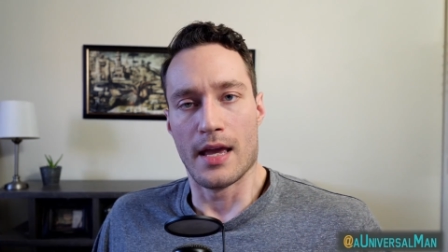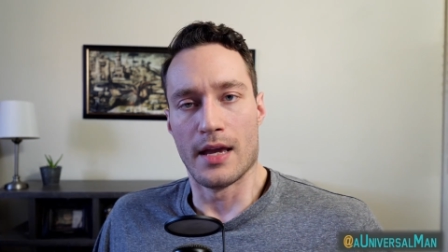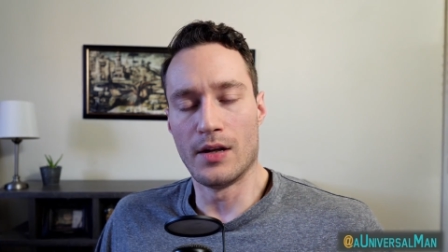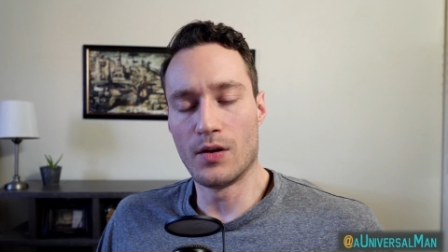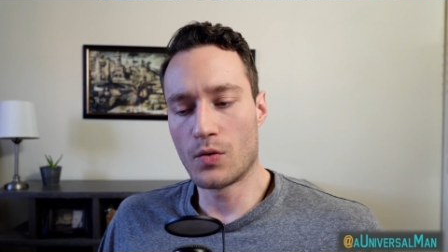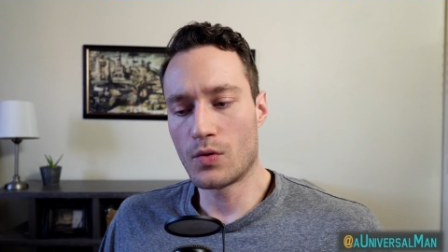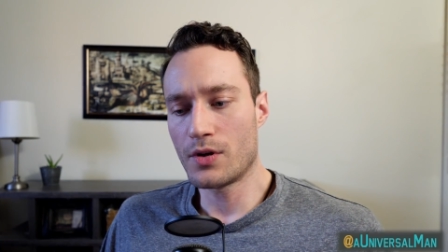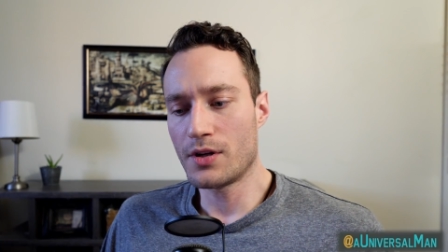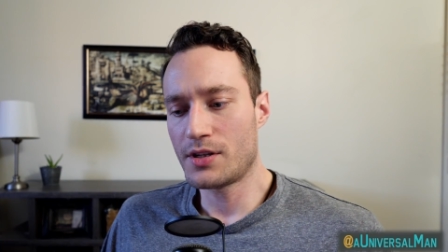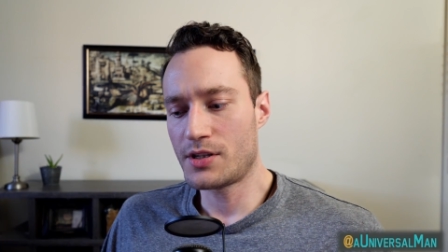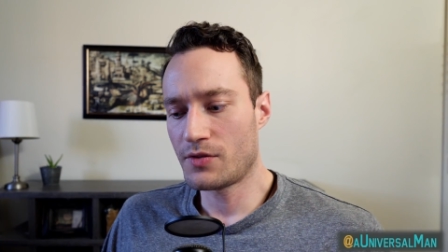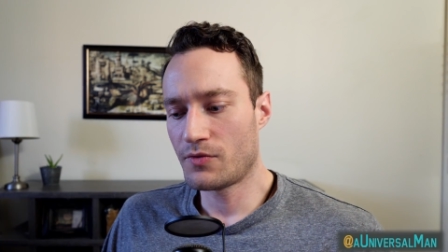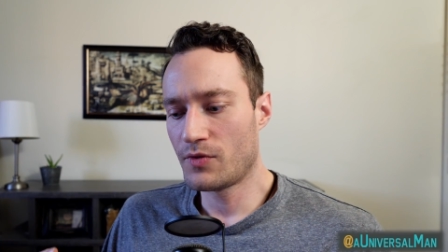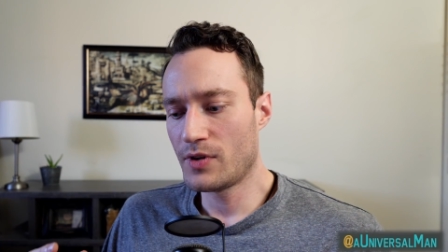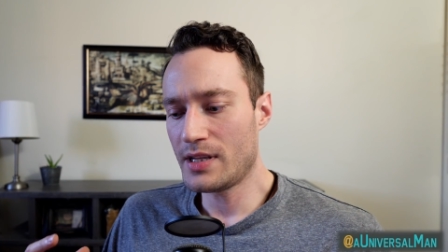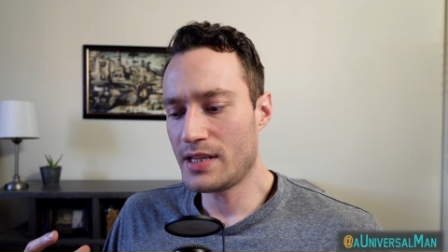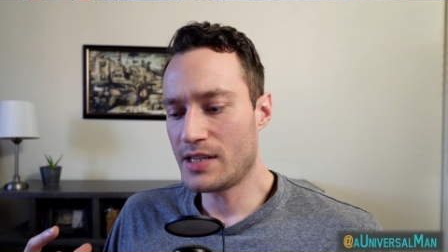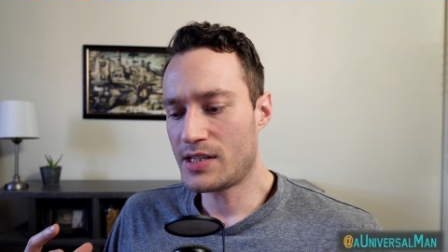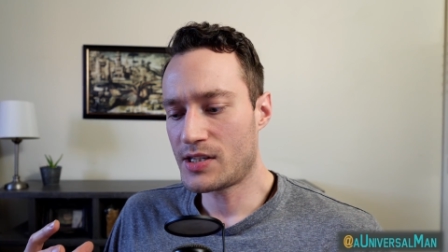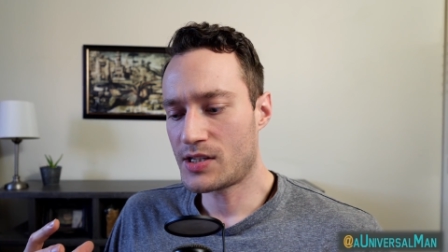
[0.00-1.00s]
In order to
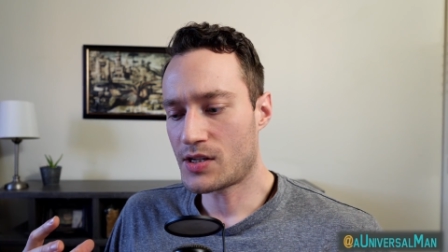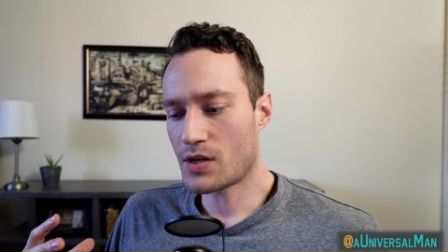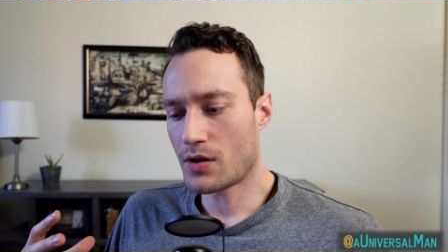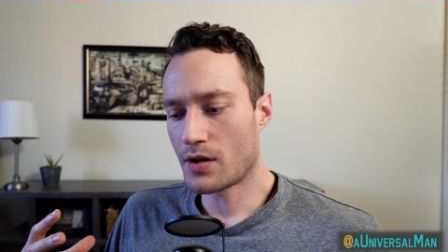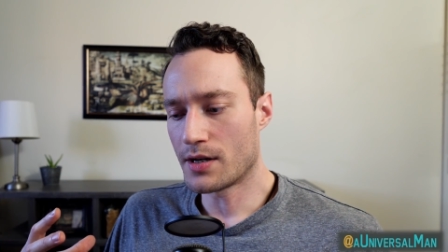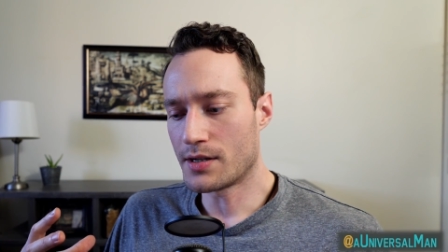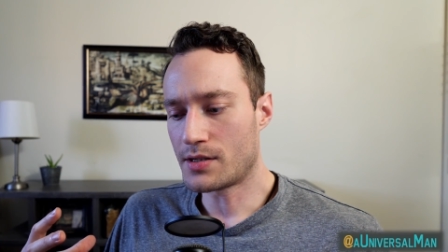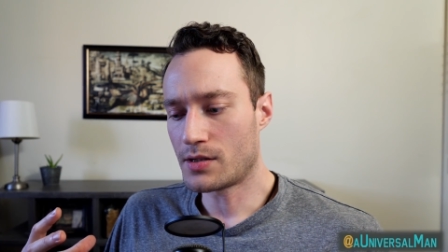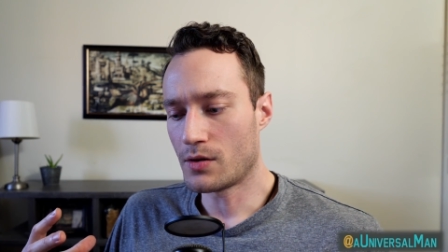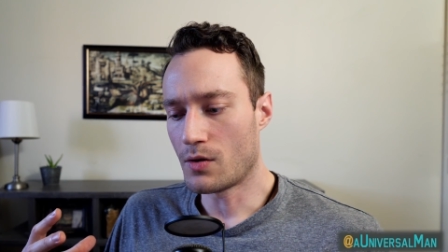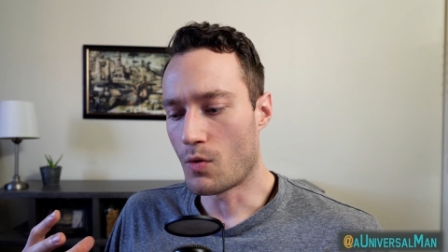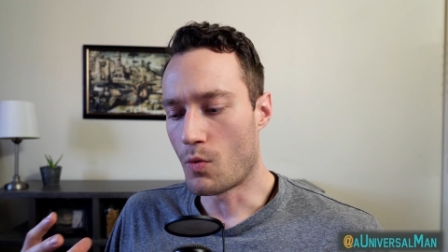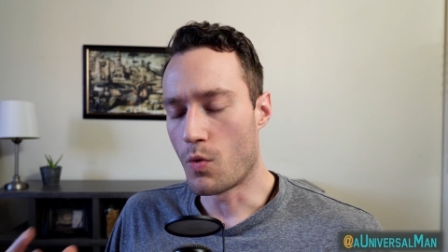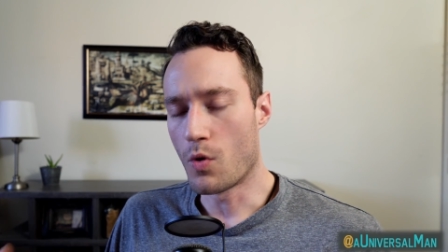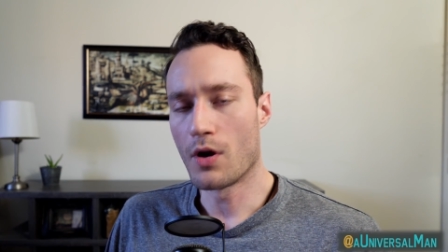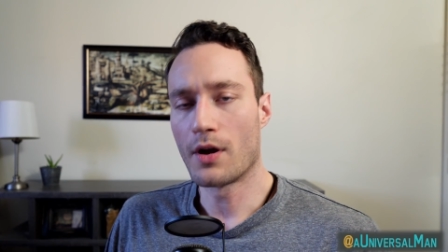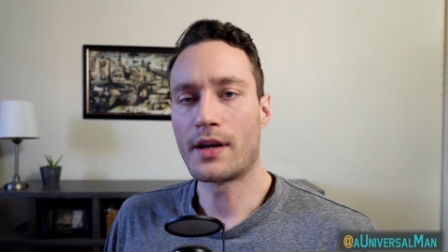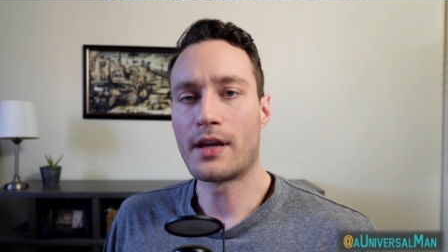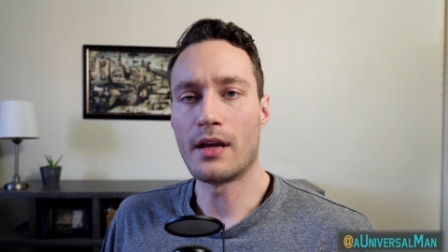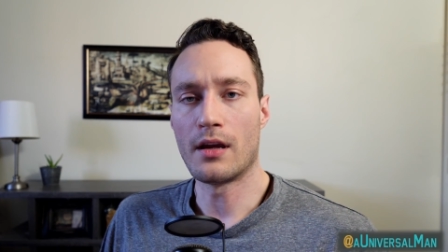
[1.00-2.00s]
really start
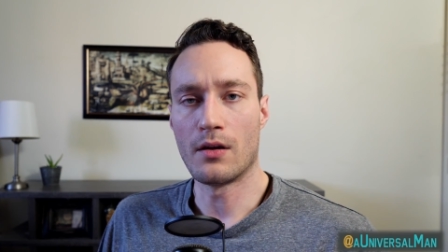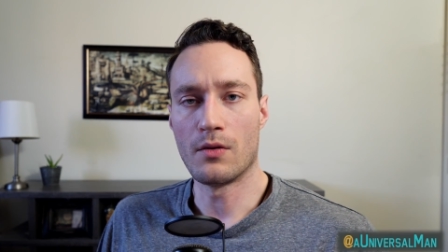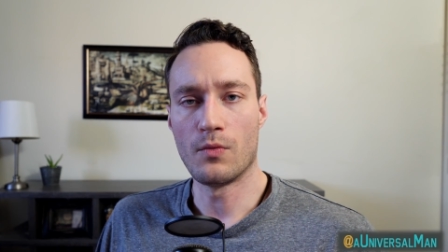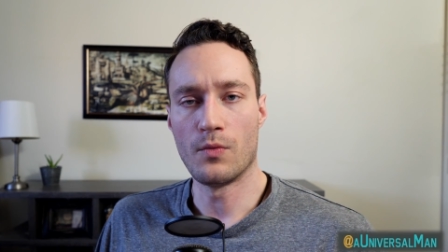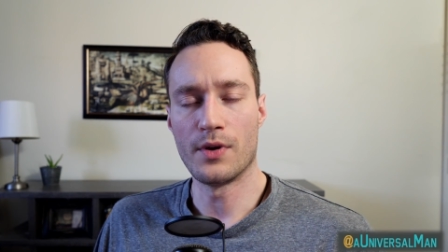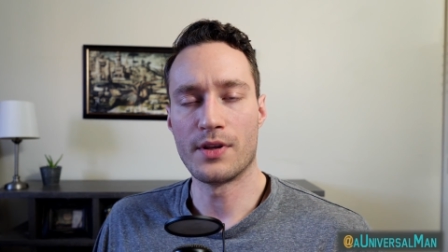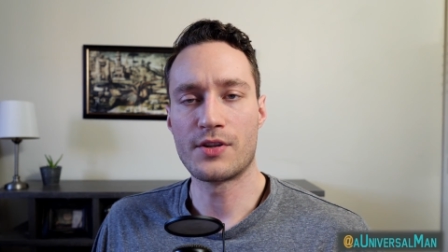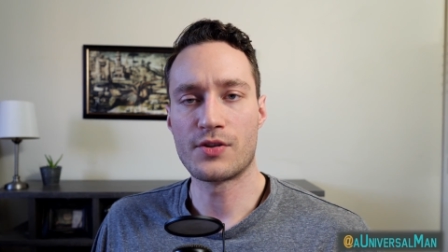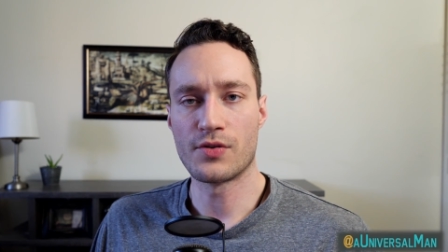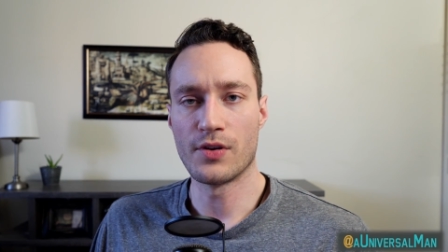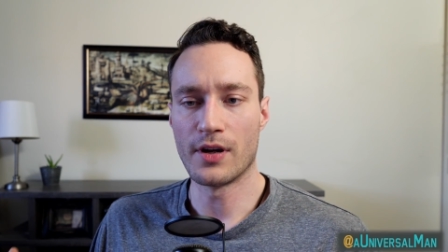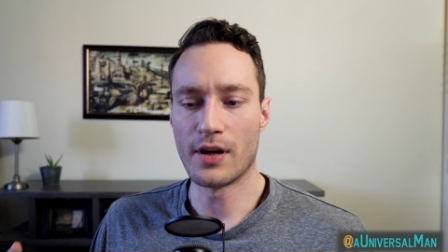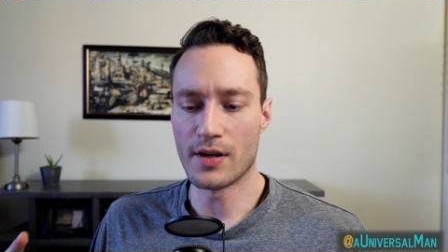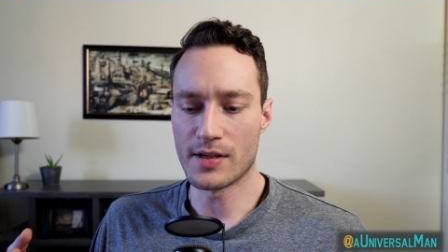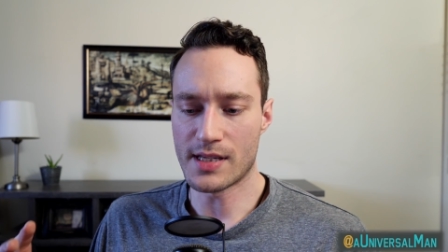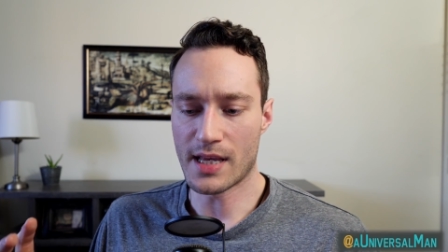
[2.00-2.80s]
working with triggers,